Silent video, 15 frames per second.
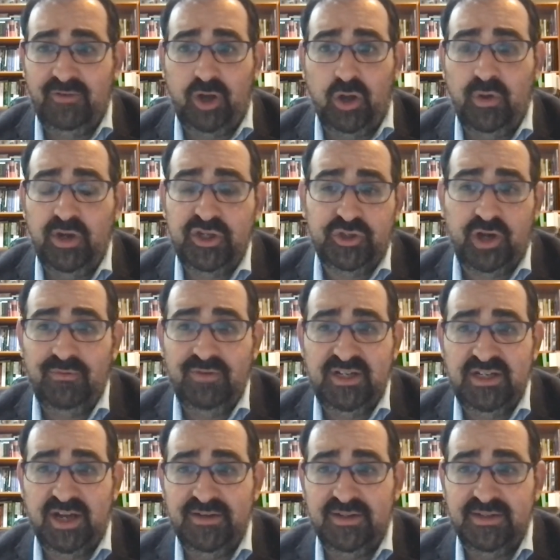I've always thought
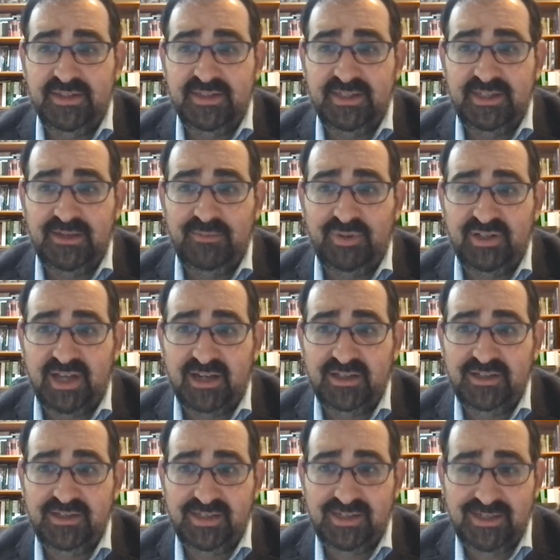redundancy and
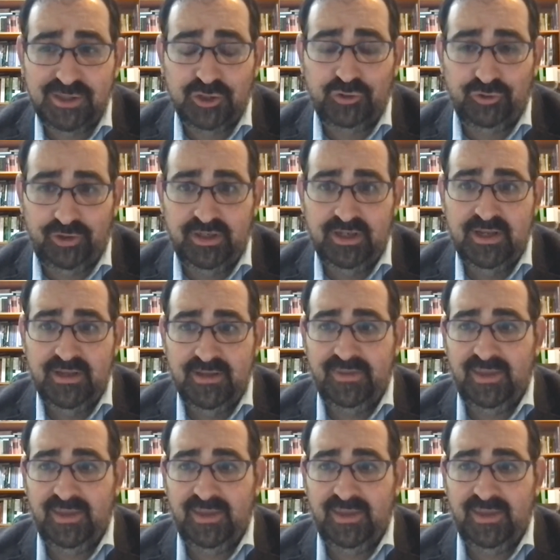protections is a good